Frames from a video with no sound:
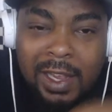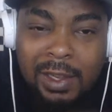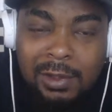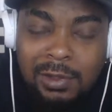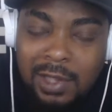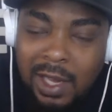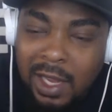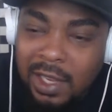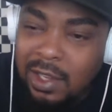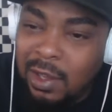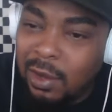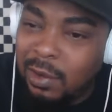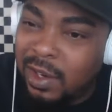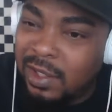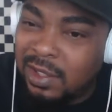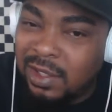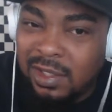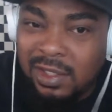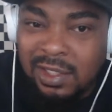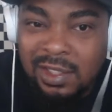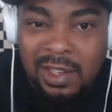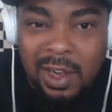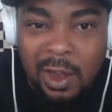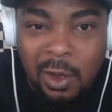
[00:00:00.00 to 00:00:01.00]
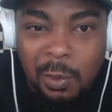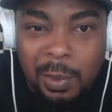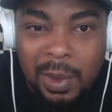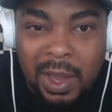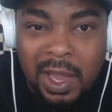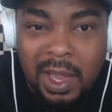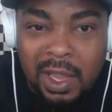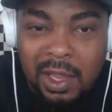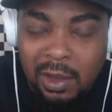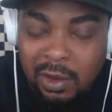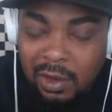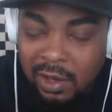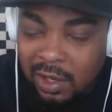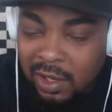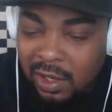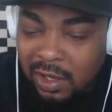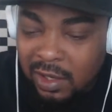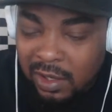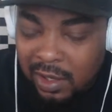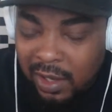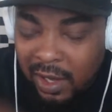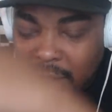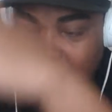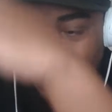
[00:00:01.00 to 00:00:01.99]
It's like, yo, that's a snowman, yo, look
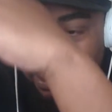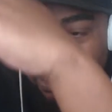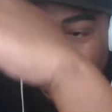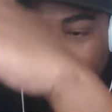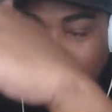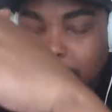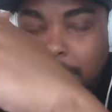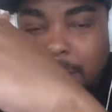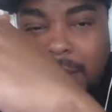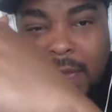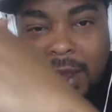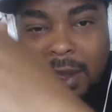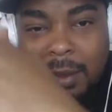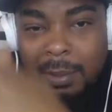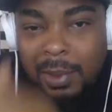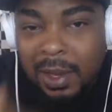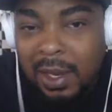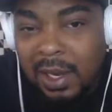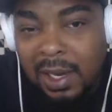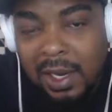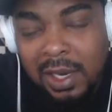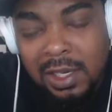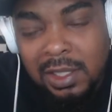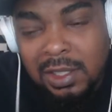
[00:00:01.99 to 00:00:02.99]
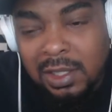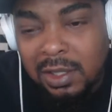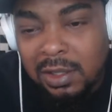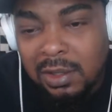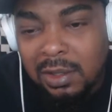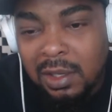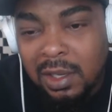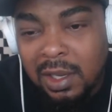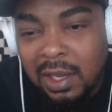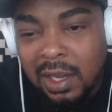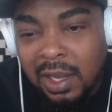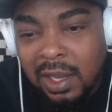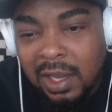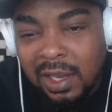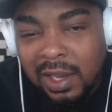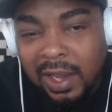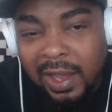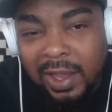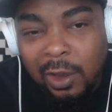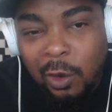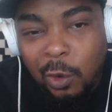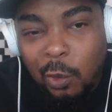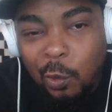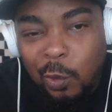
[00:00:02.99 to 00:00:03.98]
like a big pile of mayonnaise, yo,
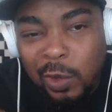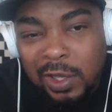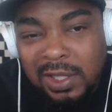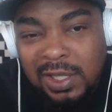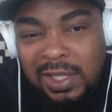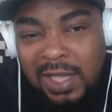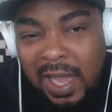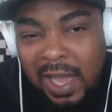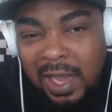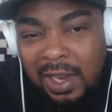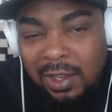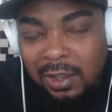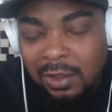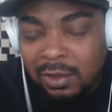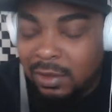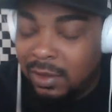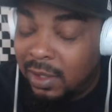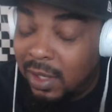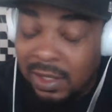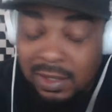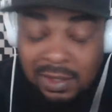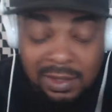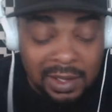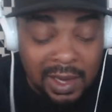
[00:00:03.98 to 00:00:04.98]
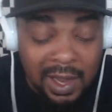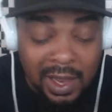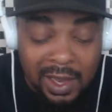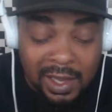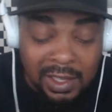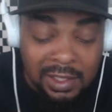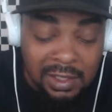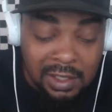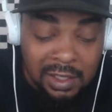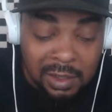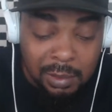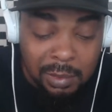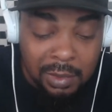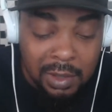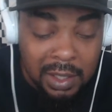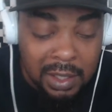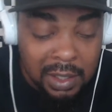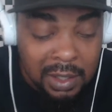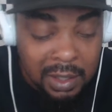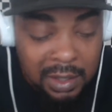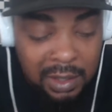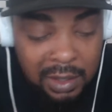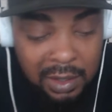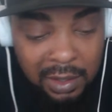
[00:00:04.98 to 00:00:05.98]
like on one side of you. That's nasty, bro.
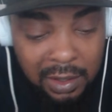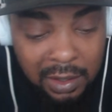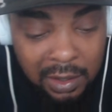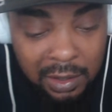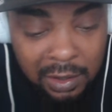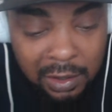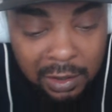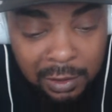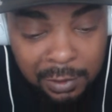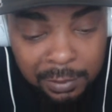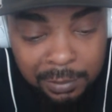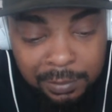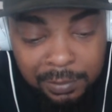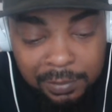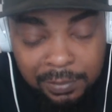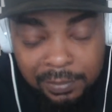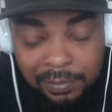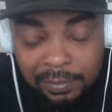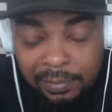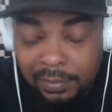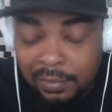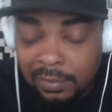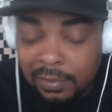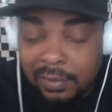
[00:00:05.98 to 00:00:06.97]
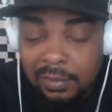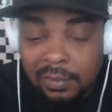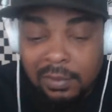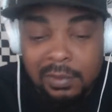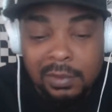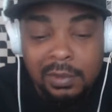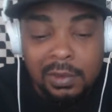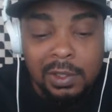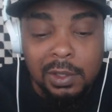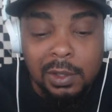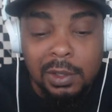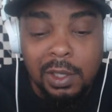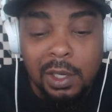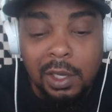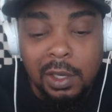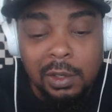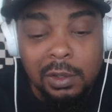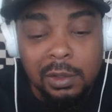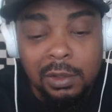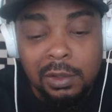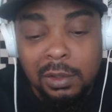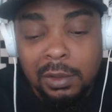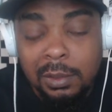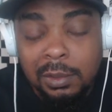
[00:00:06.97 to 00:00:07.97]
Um, so
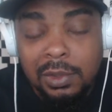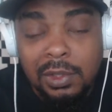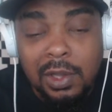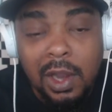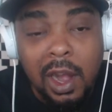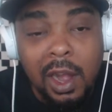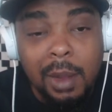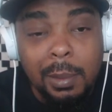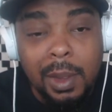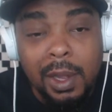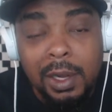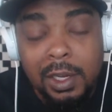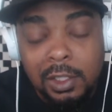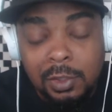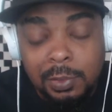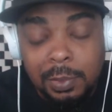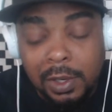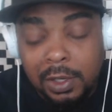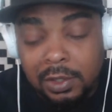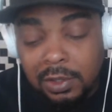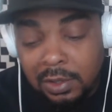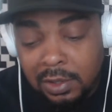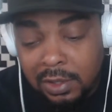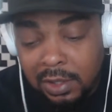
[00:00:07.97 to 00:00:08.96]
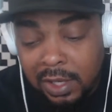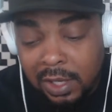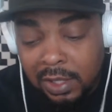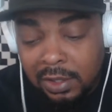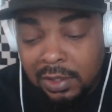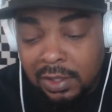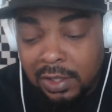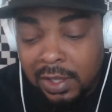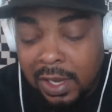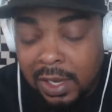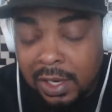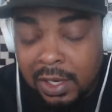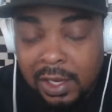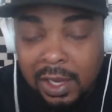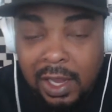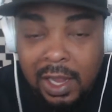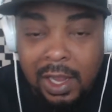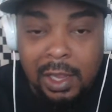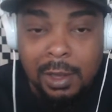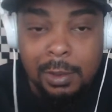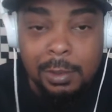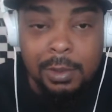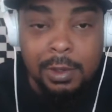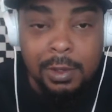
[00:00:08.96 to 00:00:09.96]
yo, I'm sorry about this person that got took out the
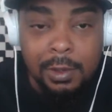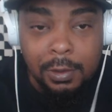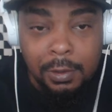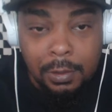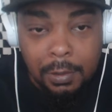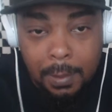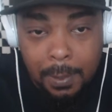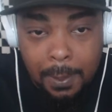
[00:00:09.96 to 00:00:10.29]
game, yo.